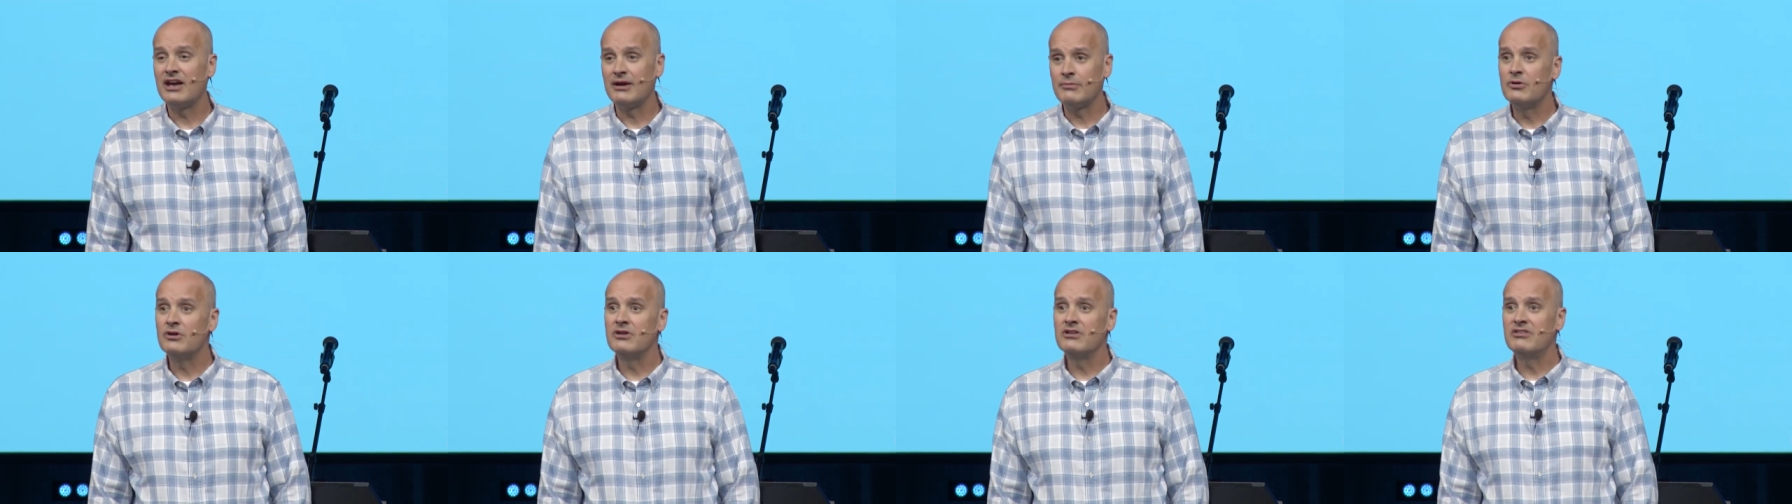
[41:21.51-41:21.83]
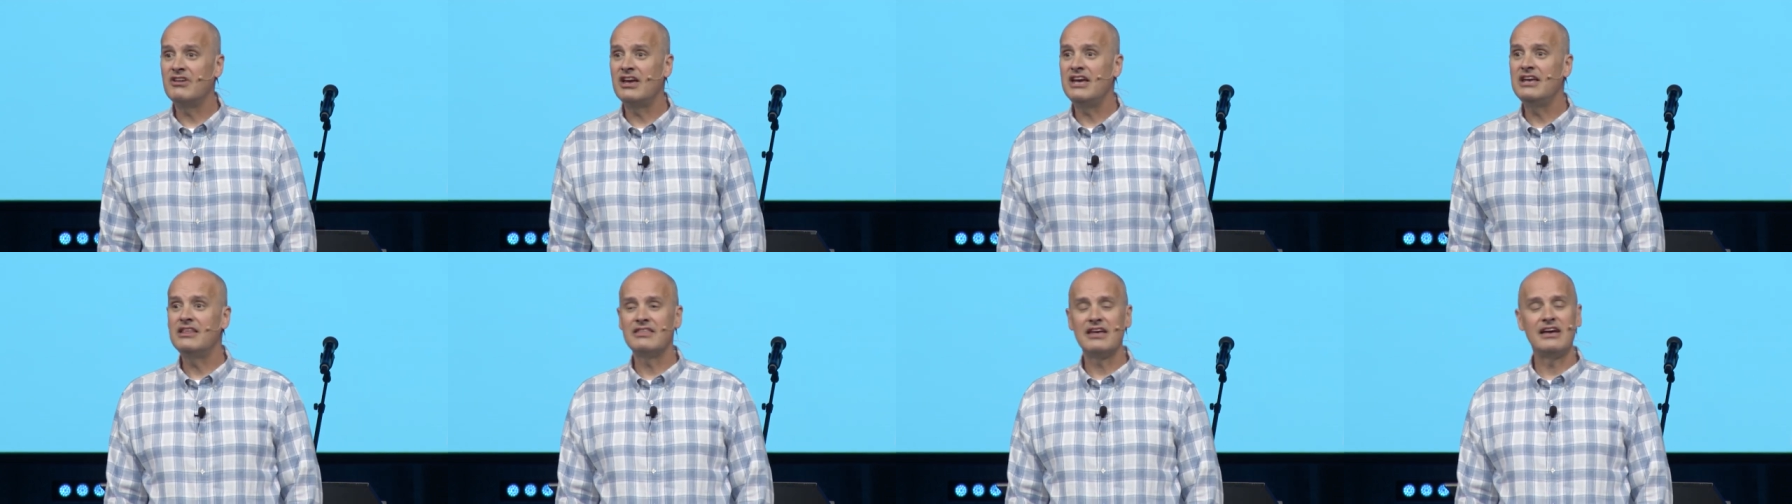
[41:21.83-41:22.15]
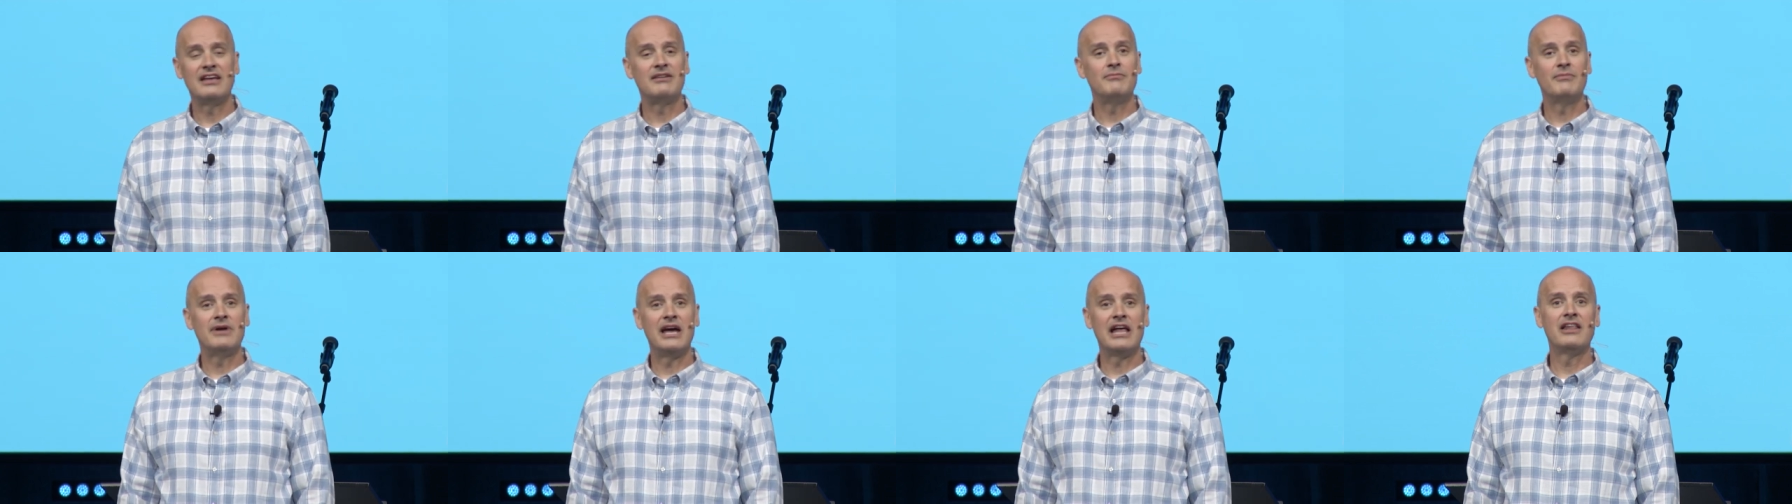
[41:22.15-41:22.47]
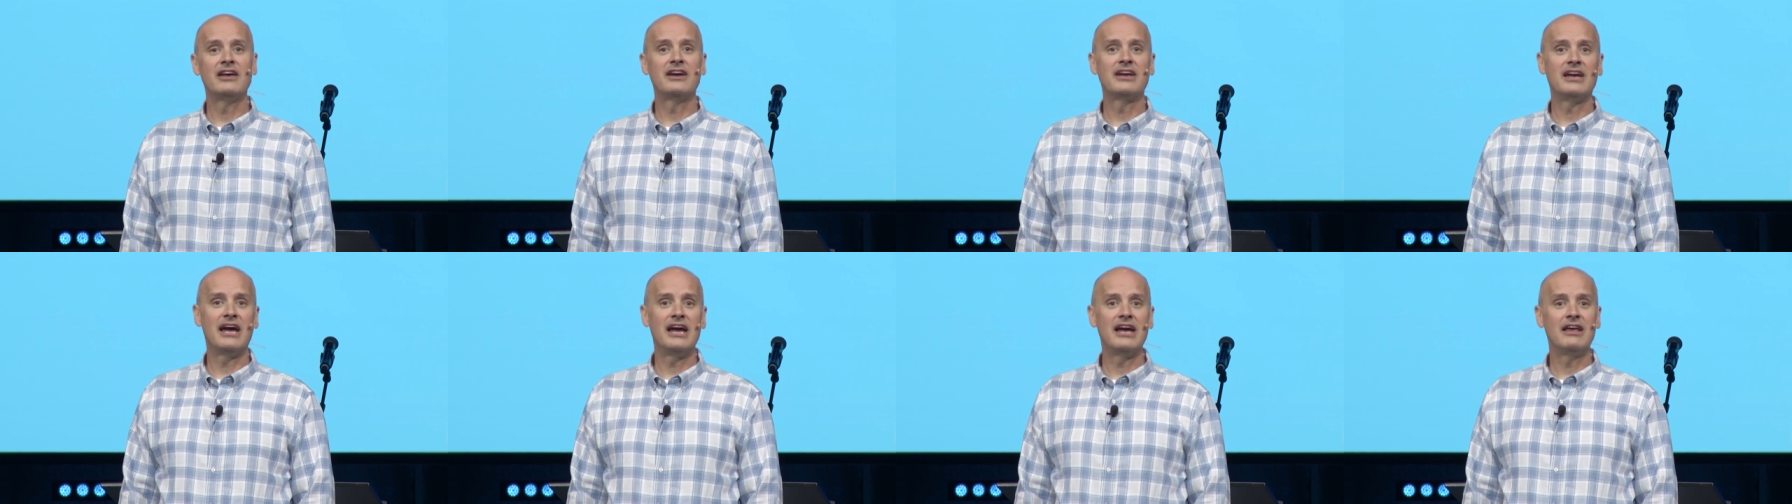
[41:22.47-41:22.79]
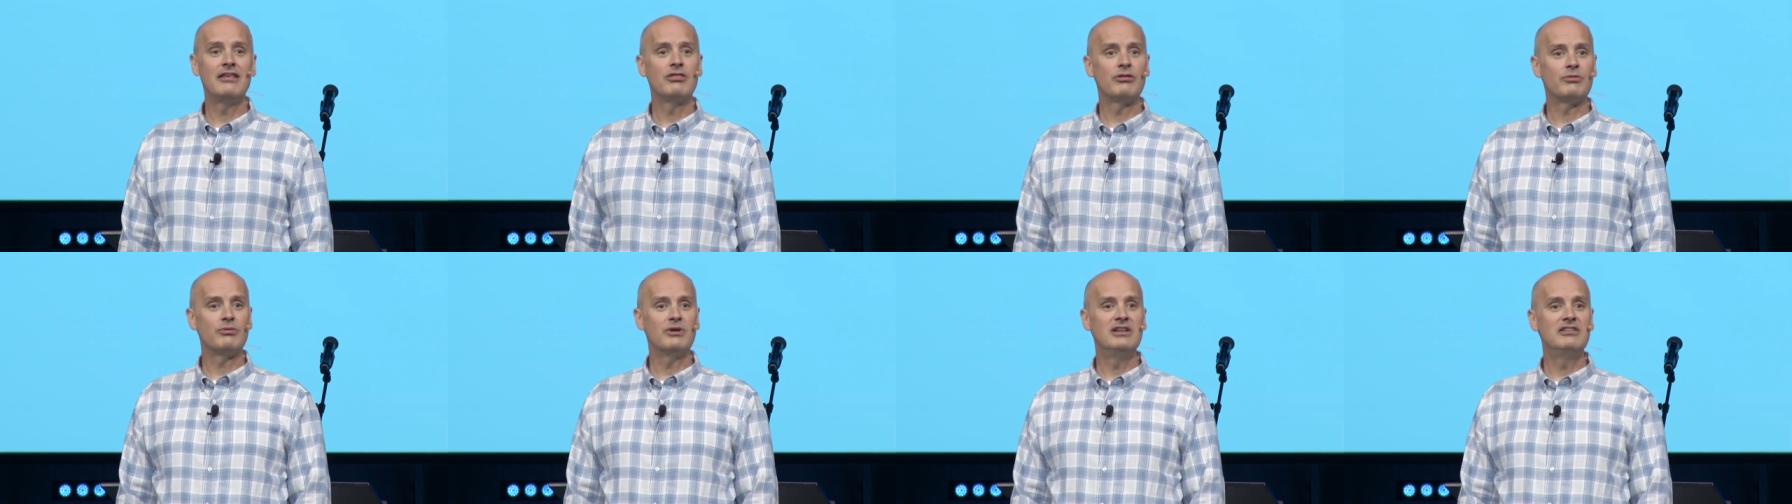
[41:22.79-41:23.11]
I'm going to take that Malachi
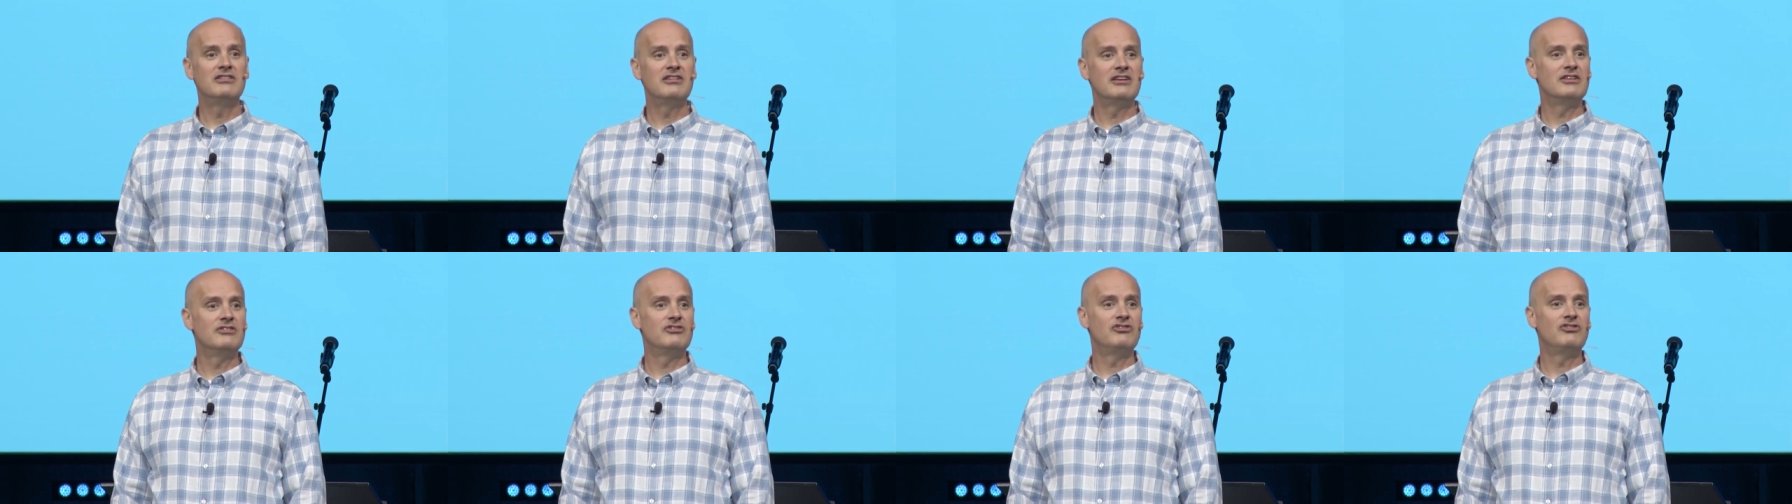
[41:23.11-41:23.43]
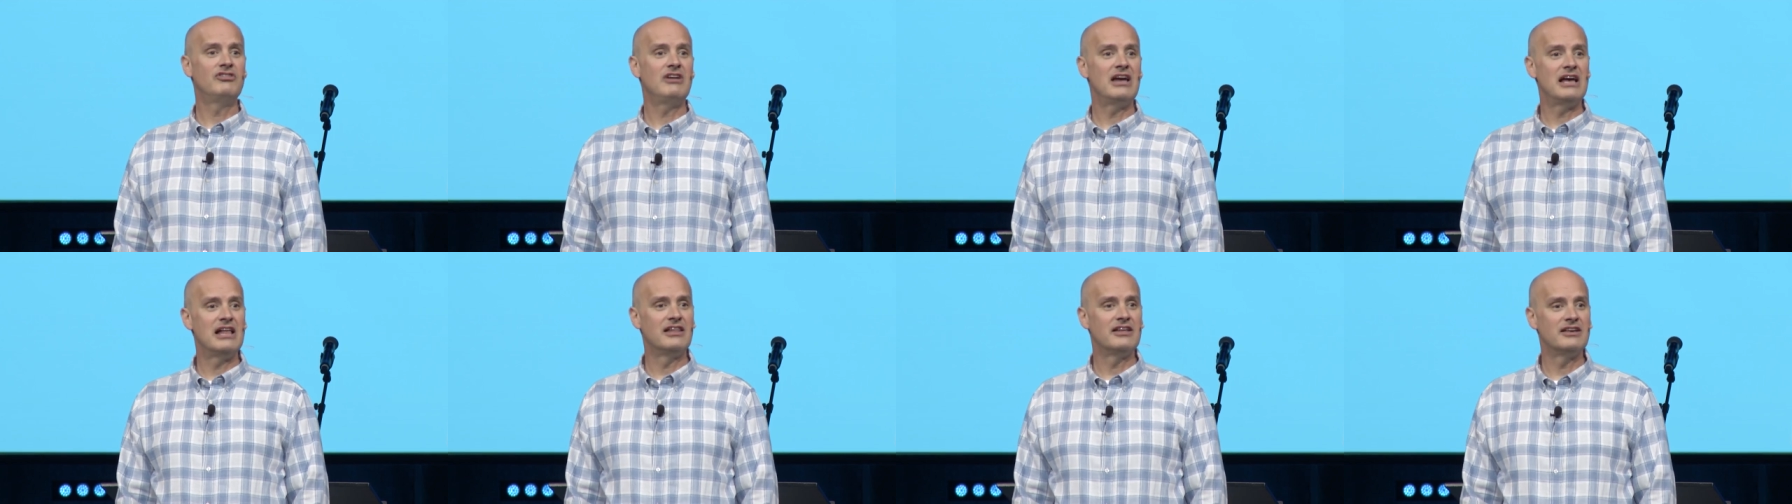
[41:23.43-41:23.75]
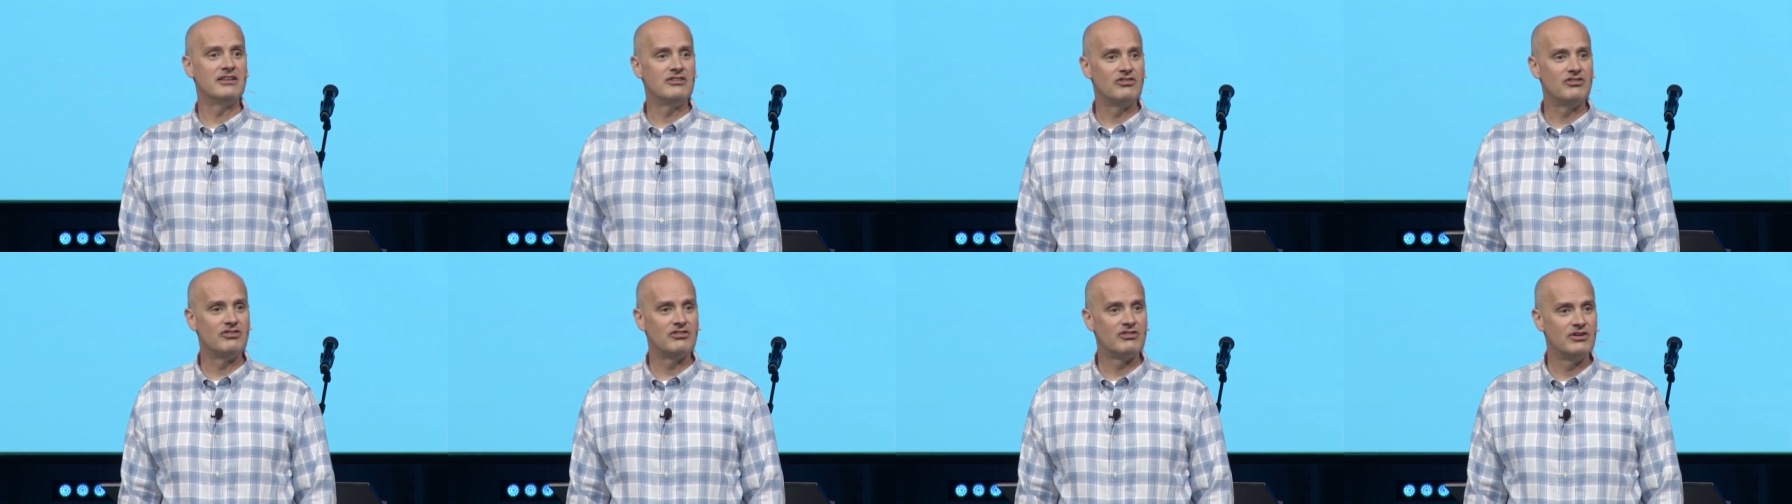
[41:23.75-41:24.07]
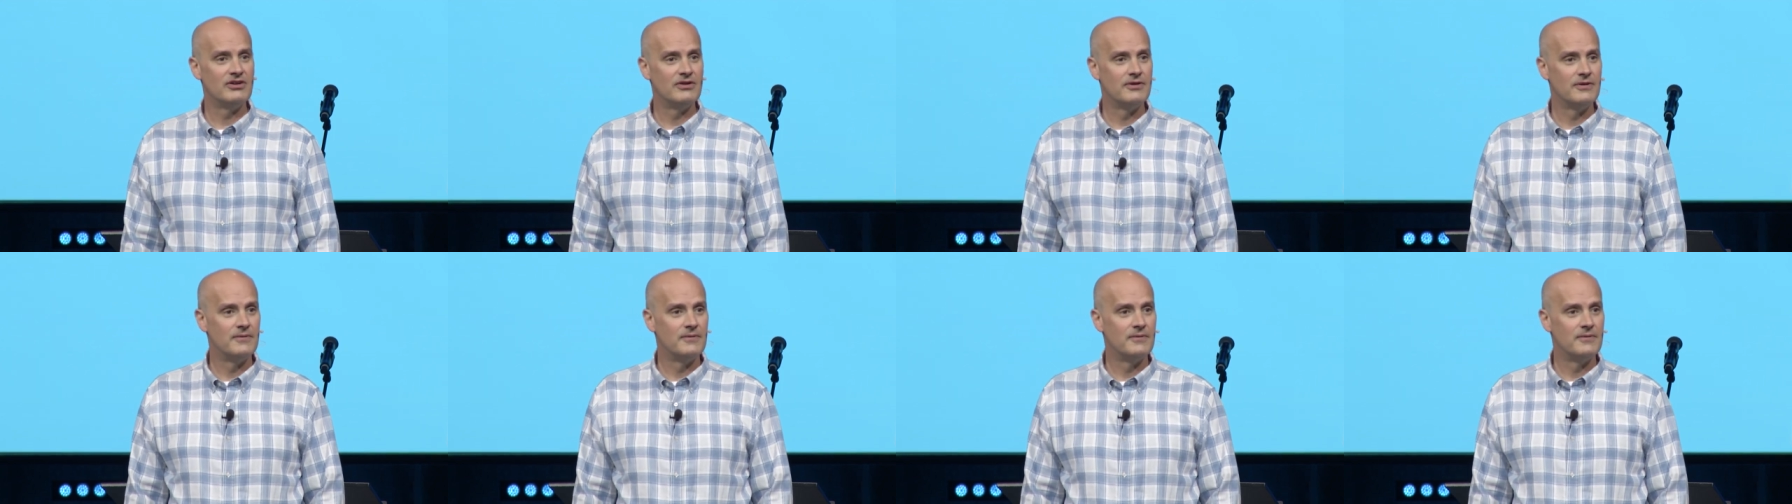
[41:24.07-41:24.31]
three ten challenge.